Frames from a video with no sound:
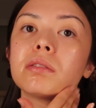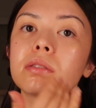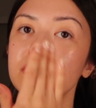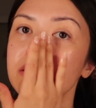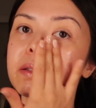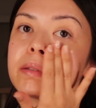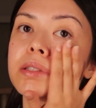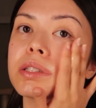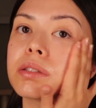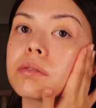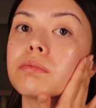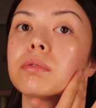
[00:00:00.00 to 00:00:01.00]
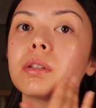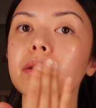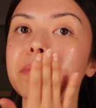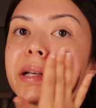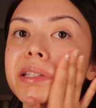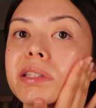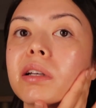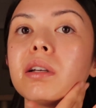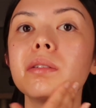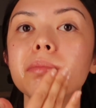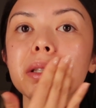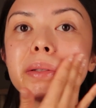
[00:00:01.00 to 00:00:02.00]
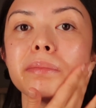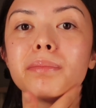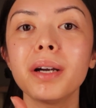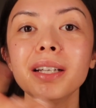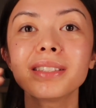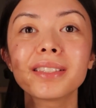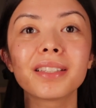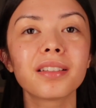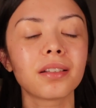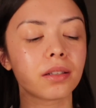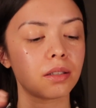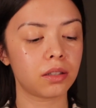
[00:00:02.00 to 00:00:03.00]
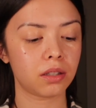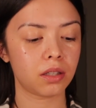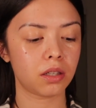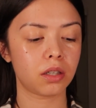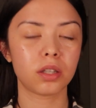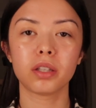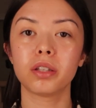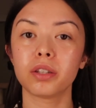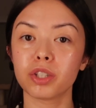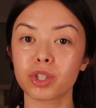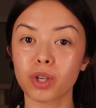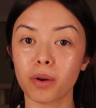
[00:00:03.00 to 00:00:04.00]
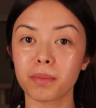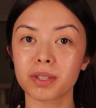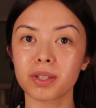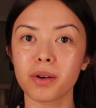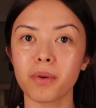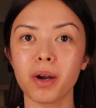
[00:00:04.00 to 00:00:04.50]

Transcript: It's like just really bad timing, but the show must go